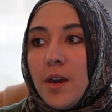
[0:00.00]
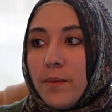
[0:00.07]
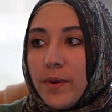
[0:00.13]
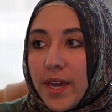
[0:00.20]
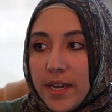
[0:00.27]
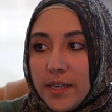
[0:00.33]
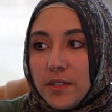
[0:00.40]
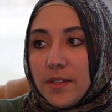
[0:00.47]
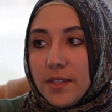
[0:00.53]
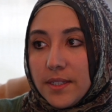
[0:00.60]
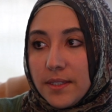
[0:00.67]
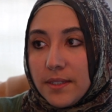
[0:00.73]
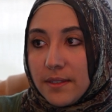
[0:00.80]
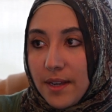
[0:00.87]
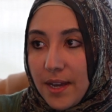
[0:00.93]
We get into
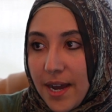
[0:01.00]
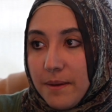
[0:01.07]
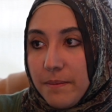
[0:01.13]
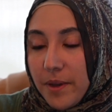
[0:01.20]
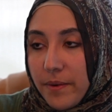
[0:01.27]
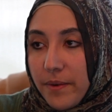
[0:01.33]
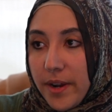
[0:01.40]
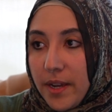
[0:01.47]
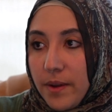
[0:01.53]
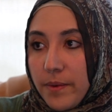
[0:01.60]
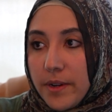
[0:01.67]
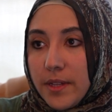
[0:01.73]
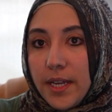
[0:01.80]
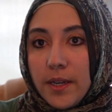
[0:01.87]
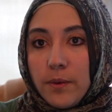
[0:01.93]
this habit, right?
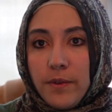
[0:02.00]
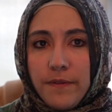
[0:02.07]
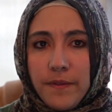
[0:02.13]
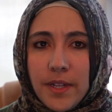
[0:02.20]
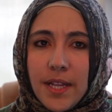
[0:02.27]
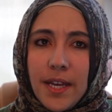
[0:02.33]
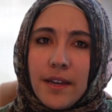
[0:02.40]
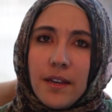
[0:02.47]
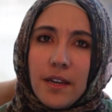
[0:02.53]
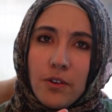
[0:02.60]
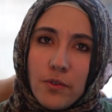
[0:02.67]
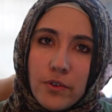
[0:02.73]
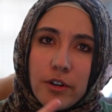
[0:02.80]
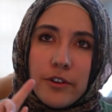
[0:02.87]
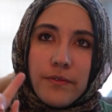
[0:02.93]
Where like we feel like in
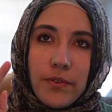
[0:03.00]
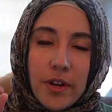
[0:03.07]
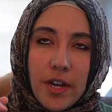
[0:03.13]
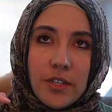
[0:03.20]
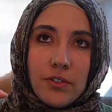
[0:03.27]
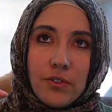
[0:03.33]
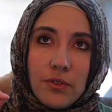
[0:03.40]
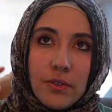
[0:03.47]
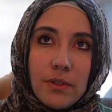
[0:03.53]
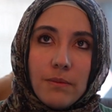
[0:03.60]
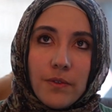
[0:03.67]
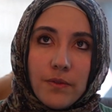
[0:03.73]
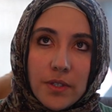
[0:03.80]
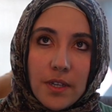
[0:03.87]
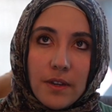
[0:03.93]
order for us to do
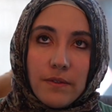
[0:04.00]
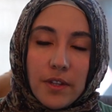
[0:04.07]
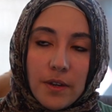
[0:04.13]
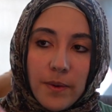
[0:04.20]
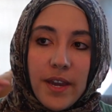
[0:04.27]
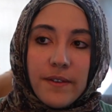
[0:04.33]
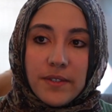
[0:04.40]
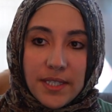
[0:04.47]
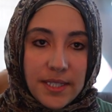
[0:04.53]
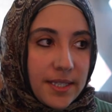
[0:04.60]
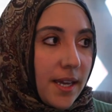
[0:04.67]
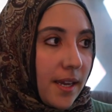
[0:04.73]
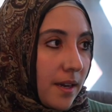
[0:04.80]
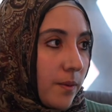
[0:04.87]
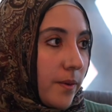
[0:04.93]
something for the sake of Allah, we have to
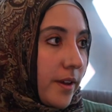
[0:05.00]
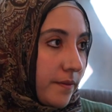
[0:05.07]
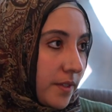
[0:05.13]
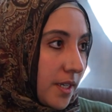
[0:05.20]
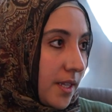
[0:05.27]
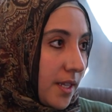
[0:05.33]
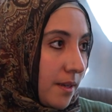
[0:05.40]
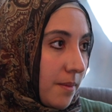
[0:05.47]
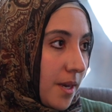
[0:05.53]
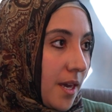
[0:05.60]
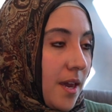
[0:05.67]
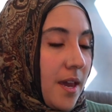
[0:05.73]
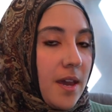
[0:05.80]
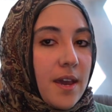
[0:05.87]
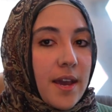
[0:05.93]
say it, we have to claim it.
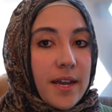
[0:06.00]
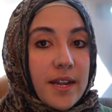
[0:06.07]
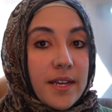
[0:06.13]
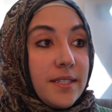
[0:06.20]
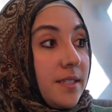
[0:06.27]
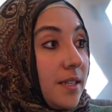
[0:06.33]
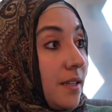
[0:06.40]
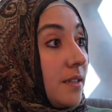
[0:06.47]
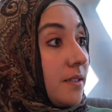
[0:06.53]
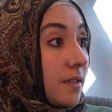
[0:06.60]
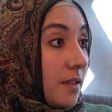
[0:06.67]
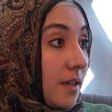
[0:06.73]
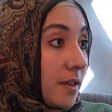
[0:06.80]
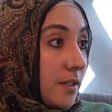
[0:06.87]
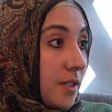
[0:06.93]
And I see this a
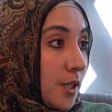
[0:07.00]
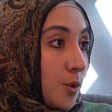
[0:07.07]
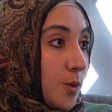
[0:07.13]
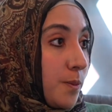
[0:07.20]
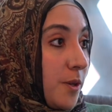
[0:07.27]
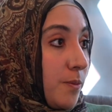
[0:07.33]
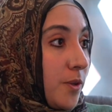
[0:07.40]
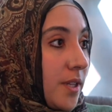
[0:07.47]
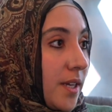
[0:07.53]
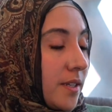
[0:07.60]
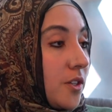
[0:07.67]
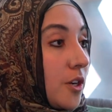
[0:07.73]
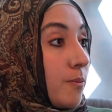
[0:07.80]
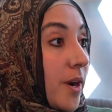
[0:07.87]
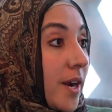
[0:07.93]
lot of times when people like
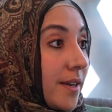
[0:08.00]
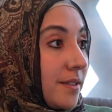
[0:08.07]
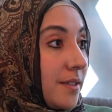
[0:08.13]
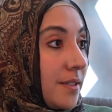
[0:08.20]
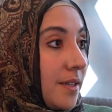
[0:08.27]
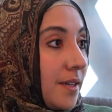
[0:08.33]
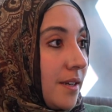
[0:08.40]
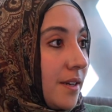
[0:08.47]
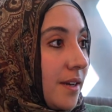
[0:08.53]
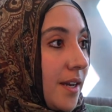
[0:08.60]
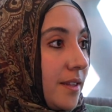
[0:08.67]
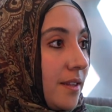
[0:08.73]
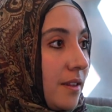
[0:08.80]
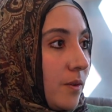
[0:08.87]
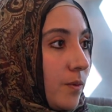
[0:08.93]
start practicing
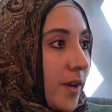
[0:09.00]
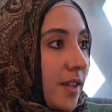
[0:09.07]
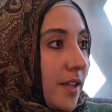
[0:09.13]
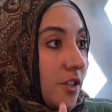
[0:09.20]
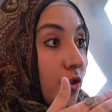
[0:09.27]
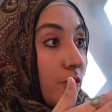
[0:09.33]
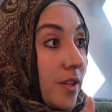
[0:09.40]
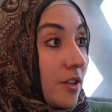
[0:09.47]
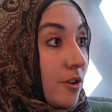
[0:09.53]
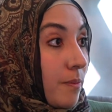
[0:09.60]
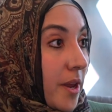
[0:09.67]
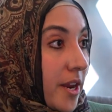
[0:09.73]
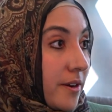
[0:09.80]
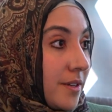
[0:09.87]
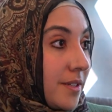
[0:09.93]
and then the way they treat their
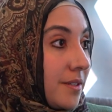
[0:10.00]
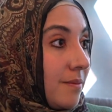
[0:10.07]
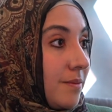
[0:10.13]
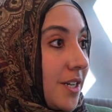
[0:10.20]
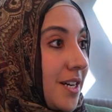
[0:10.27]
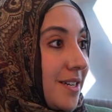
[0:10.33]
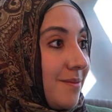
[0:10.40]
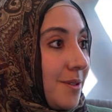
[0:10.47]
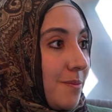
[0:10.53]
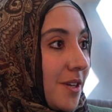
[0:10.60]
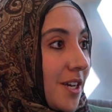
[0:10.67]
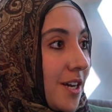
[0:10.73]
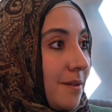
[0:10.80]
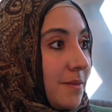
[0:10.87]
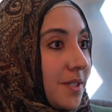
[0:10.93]
parents sometimes, it
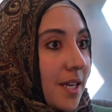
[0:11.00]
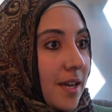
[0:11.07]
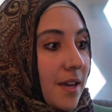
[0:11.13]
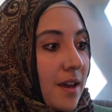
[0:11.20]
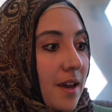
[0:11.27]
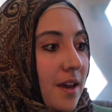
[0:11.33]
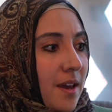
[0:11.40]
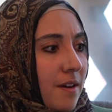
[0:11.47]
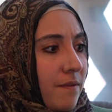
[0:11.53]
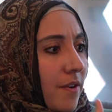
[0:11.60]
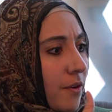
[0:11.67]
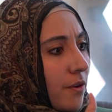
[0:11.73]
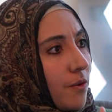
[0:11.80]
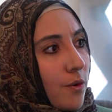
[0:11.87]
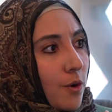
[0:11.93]
becomes like
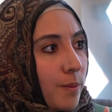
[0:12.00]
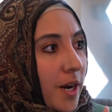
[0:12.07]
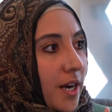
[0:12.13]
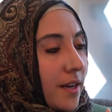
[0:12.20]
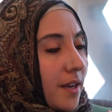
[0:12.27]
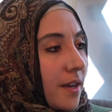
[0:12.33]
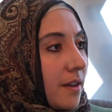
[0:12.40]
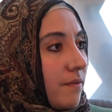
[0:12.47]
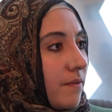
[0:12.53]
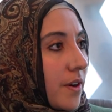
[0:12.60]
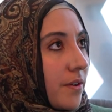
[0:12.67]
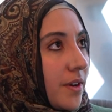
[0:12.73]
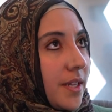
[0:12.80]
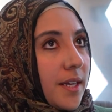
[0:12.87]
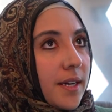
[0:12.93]
very robotic and
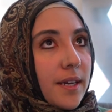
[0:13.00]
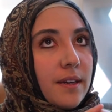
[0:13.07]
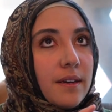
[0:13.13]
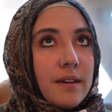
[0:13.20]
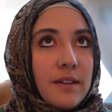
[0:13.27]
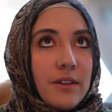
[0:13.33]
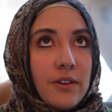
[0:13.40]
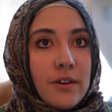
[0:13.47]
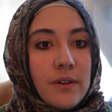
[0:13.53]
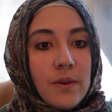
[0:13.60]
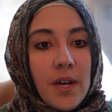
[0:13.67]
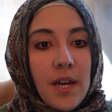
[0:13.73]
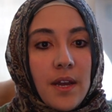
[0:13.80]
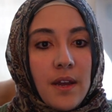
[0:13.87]
very like, you know,